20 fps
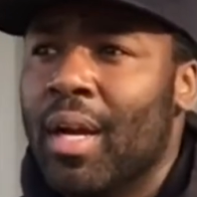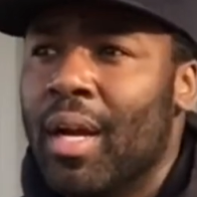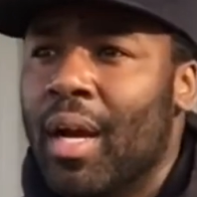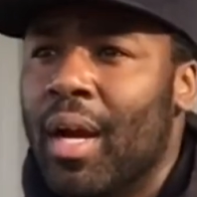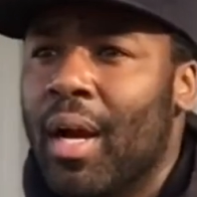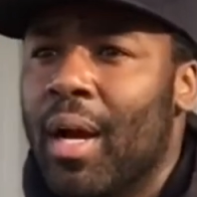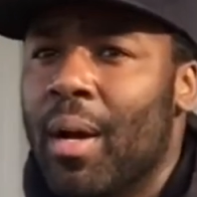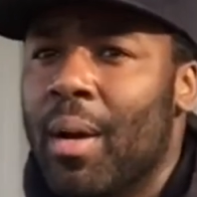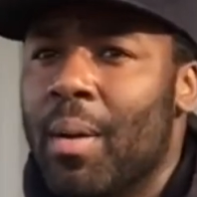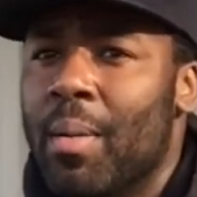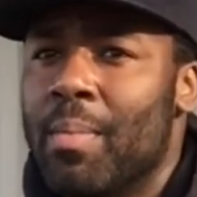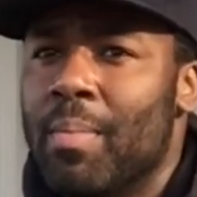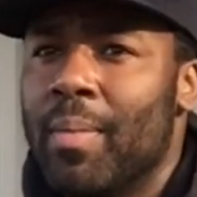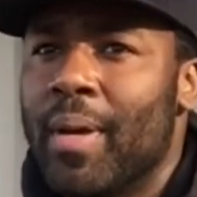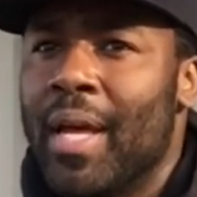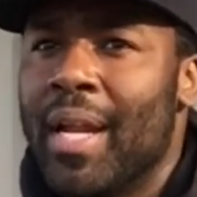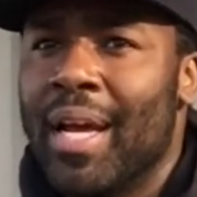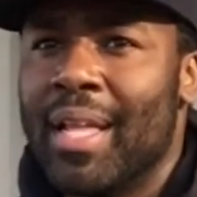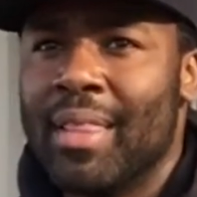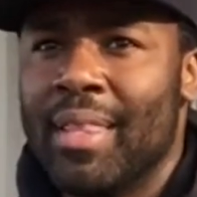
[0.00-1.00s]

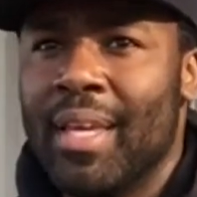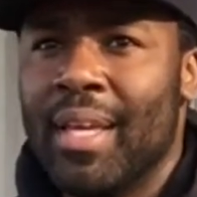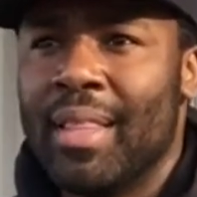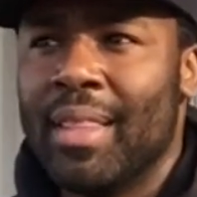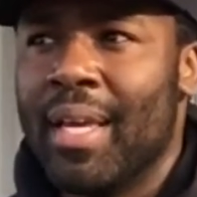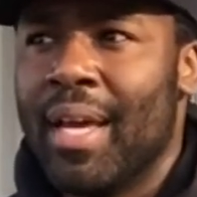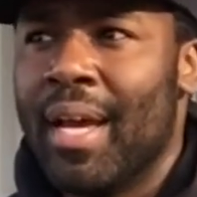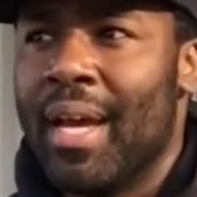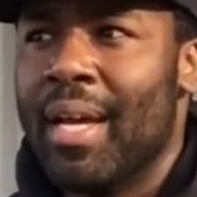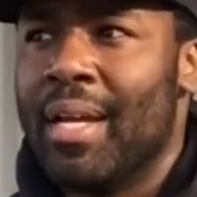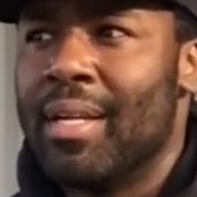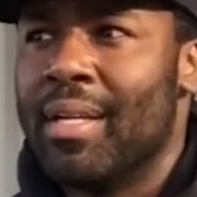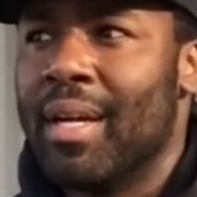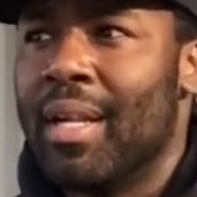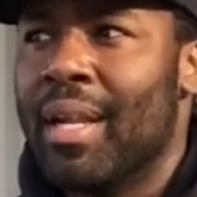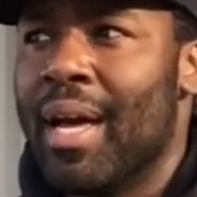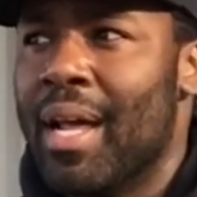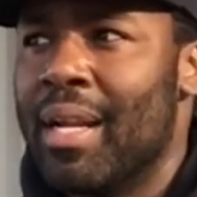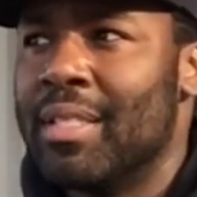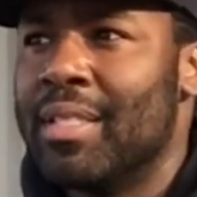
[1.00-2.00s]
And I think that a
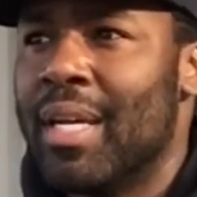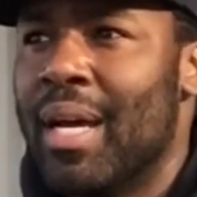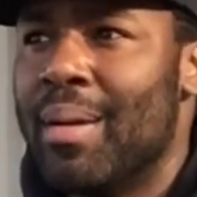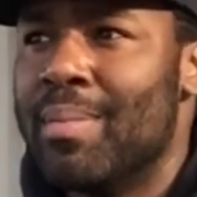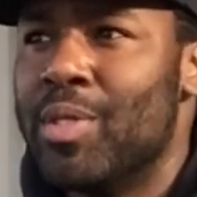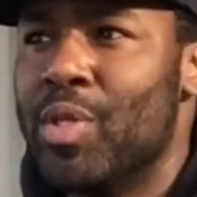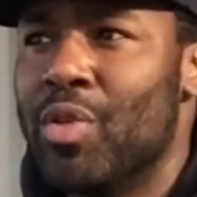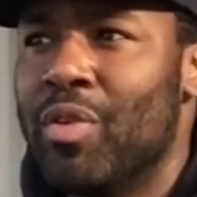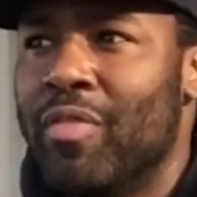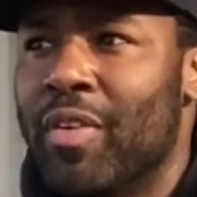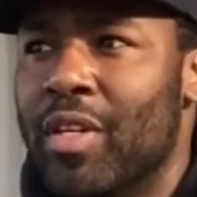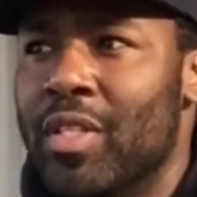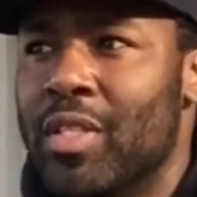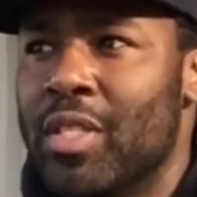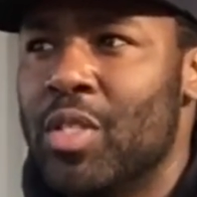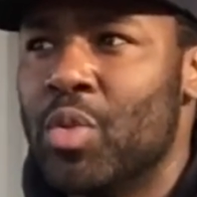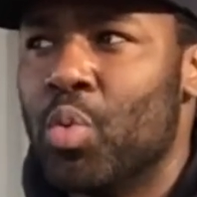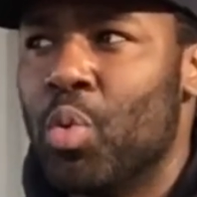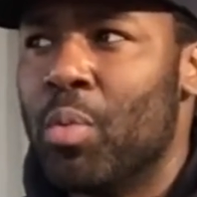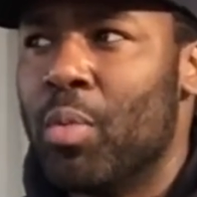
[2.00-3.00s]
lot of times
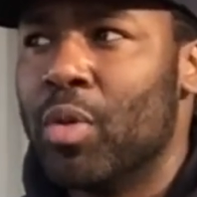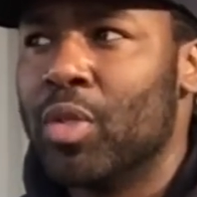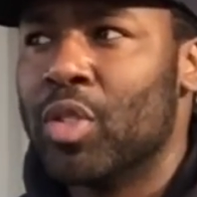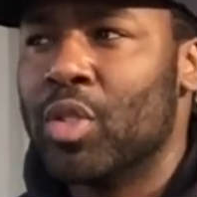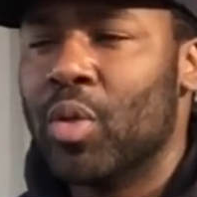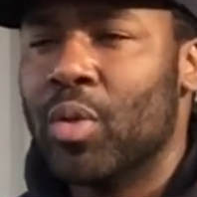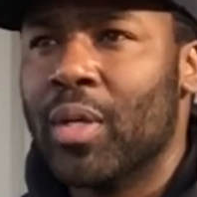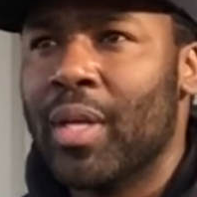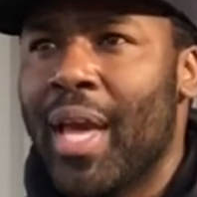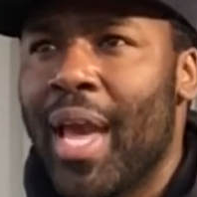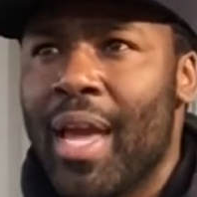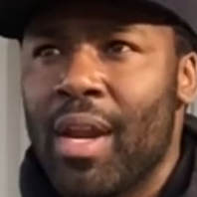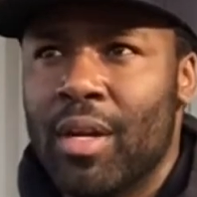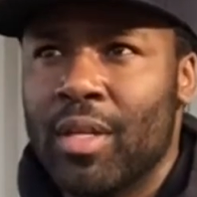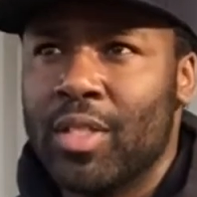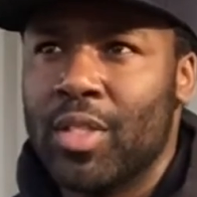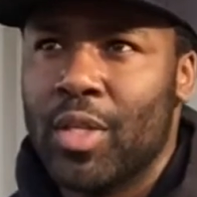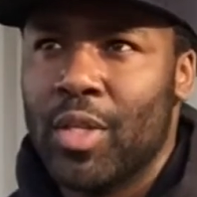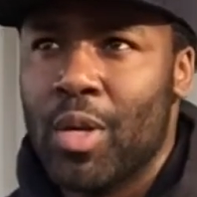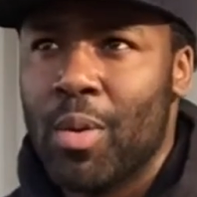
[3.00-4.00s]
universities will more so cater
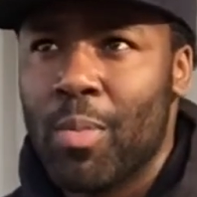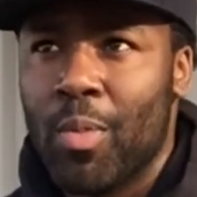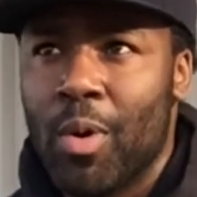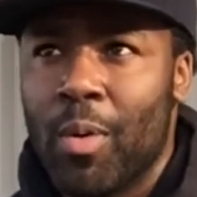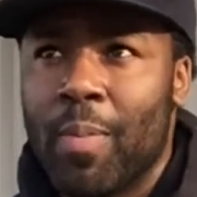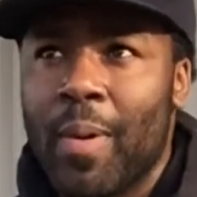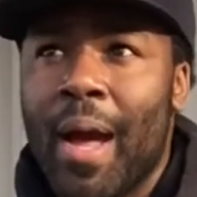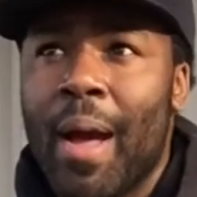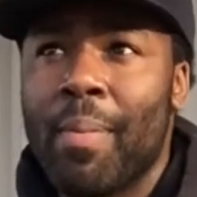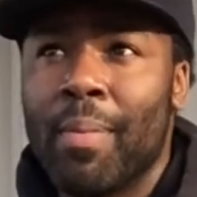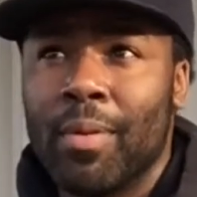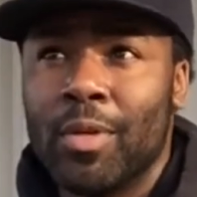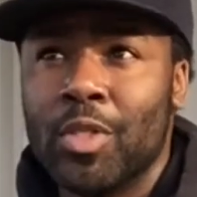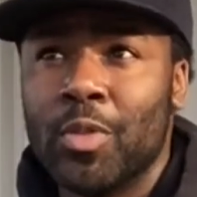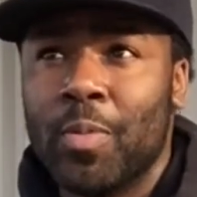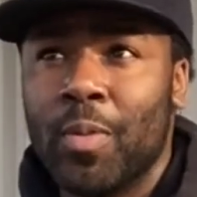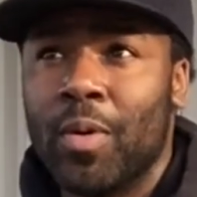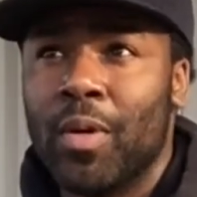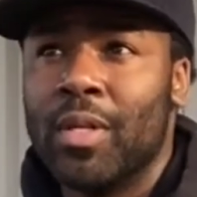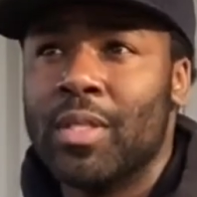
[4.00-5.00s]
to their more popular
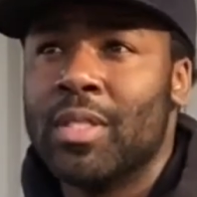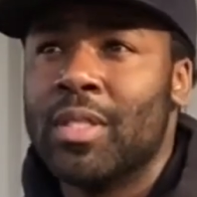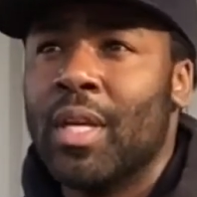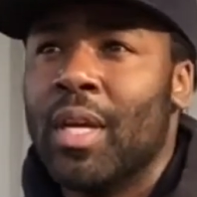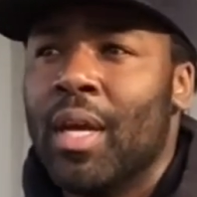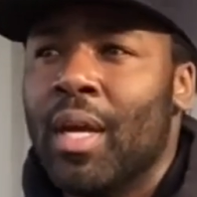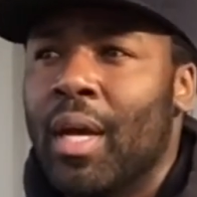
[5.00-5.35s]
sports.